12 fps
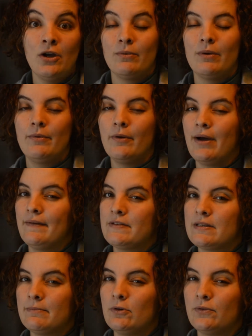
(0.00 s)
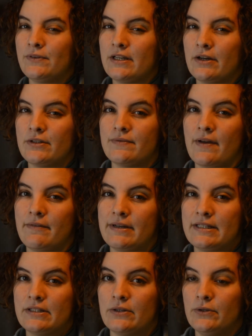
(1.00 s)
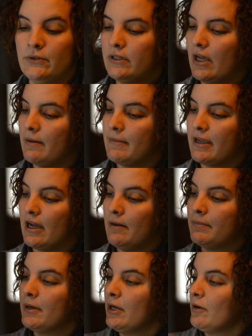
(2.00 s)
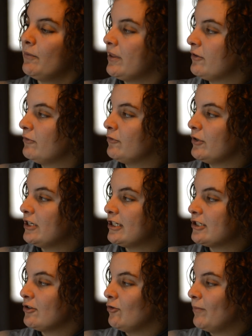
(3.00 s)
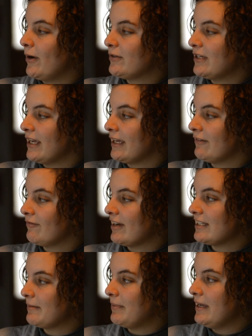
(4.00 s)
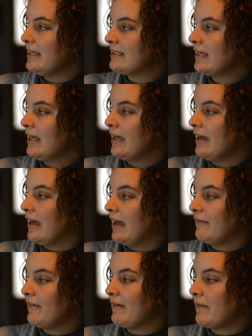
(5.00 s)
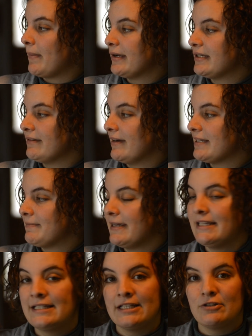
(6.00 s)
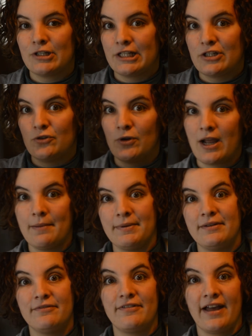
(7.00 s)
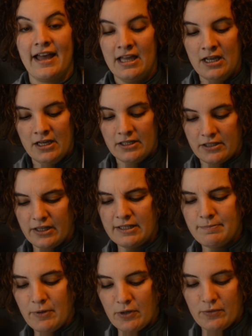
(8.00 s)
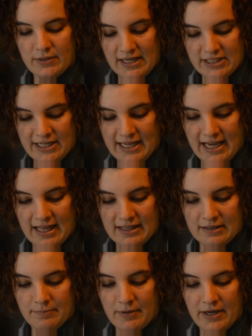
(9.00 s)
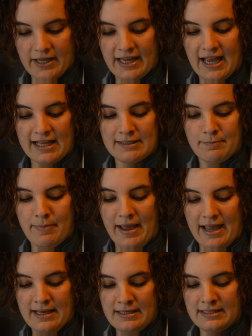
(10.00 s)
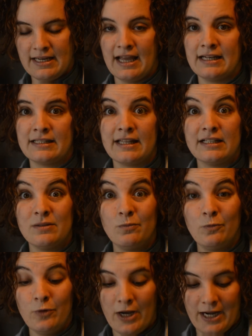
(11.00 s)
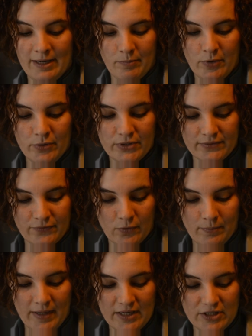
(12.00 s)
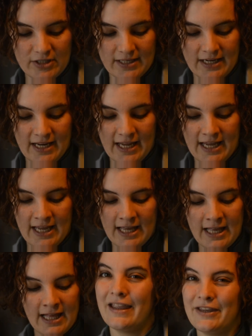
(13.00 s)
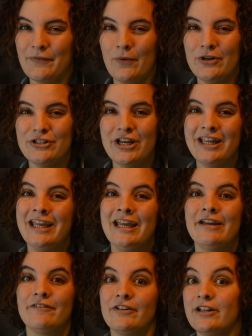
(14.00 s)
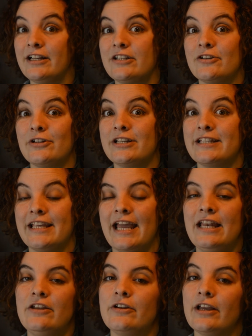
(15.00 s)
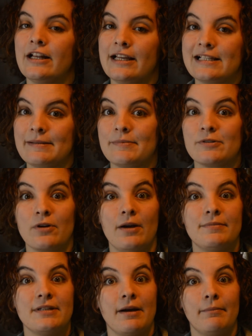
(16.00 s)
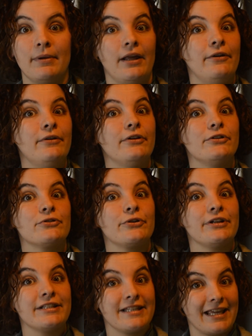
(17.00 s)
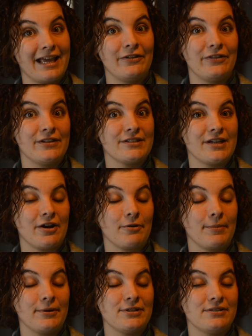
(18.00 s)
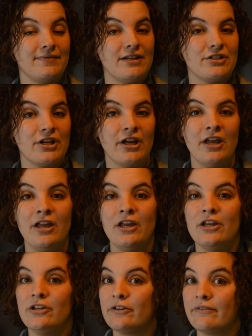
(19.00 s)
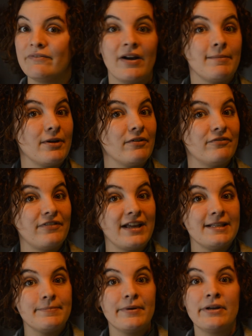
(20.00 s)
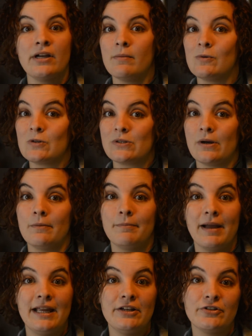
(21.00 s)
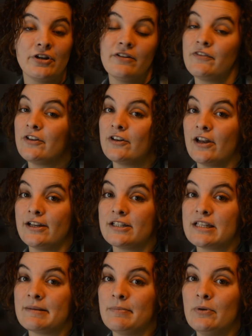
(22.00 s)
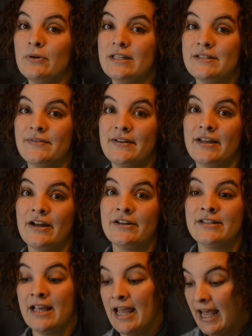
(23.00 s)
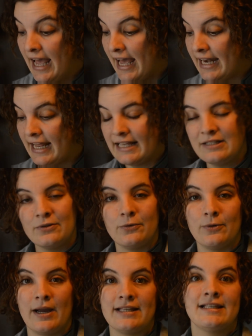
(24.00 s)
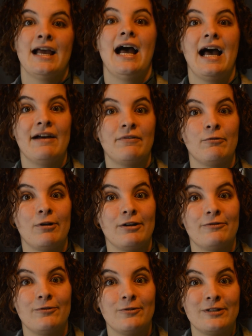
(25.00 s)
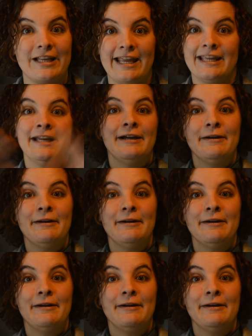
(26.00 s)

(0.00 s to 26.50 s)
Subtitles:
We will have some more videos very soon coming up with traditional boating recipes, favourite boating recipes, traditional cabin fare. So this book was actually gathered by Cass Best, and there's some really beautiful pictures in here. Thank you for watching. If you'd like to join us again, you can click subscribe down below and join us again on this narrowboat adventure. You can find me on Facebook. I'm also on Patreon if you'd like to support these videos. And as always, have a wonderful day.